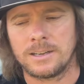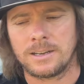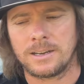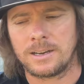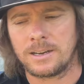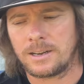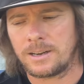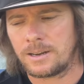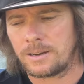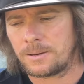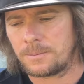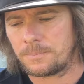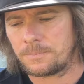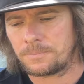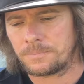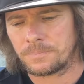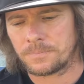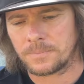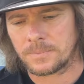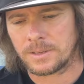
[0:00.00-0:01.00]

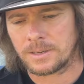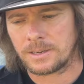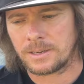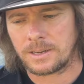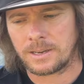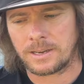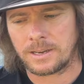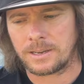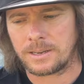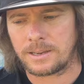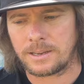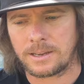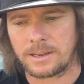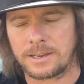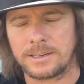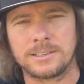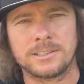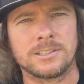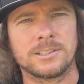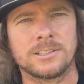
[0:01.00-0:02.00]

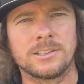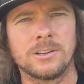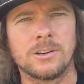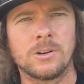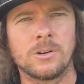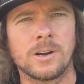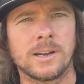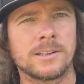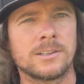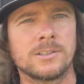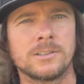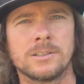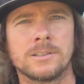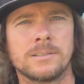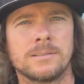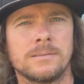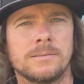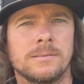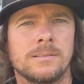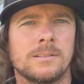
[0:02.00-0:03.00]
I just know I
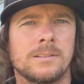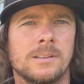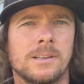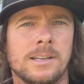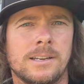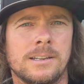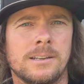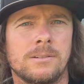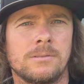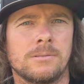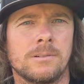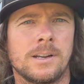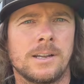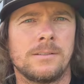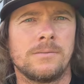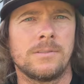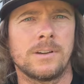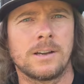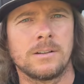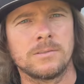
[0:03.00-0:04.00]
did a
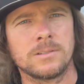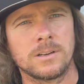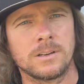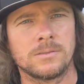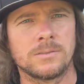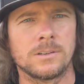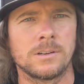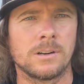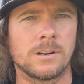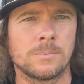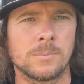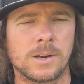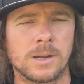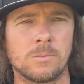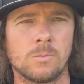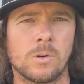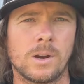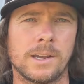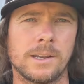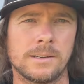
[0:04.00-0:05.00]
red valve cover on my
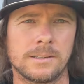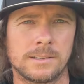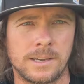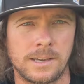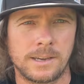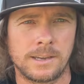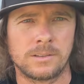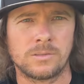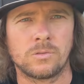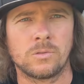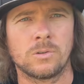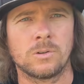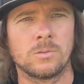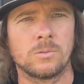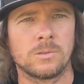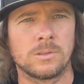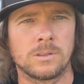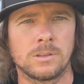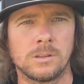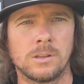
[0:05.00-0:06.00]
white KS4
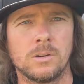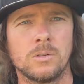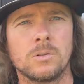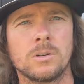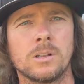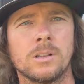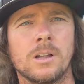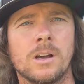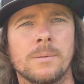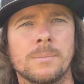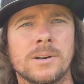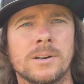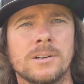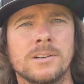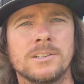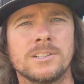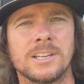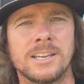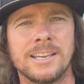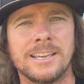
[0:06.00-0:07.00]
with the low
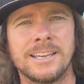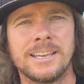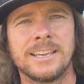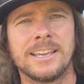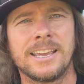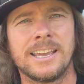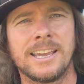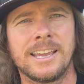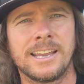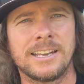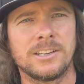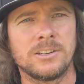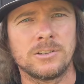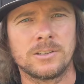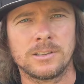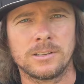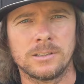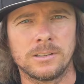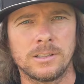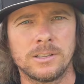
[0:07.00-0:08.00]
kilometers, and you
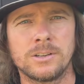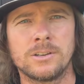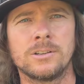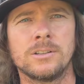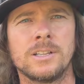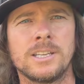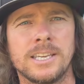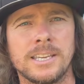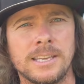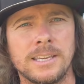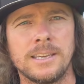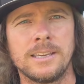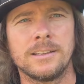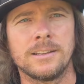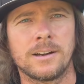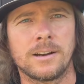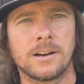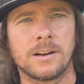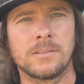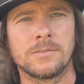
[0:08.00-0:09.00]
could literally eat
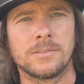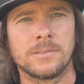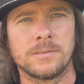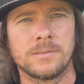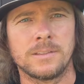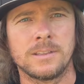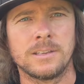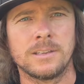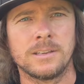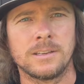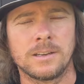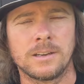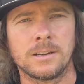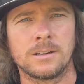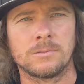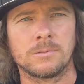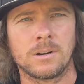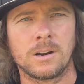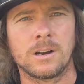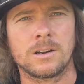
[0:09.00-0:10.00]
off of the
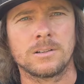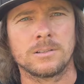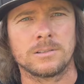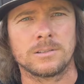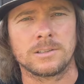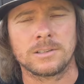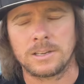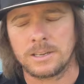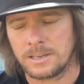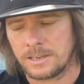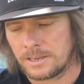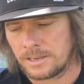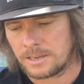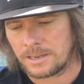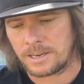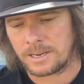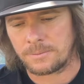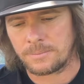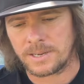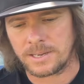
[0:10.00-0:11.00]
rockers.
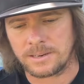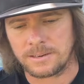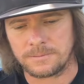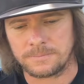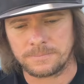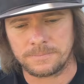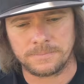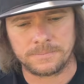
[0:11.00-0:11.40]
I mean,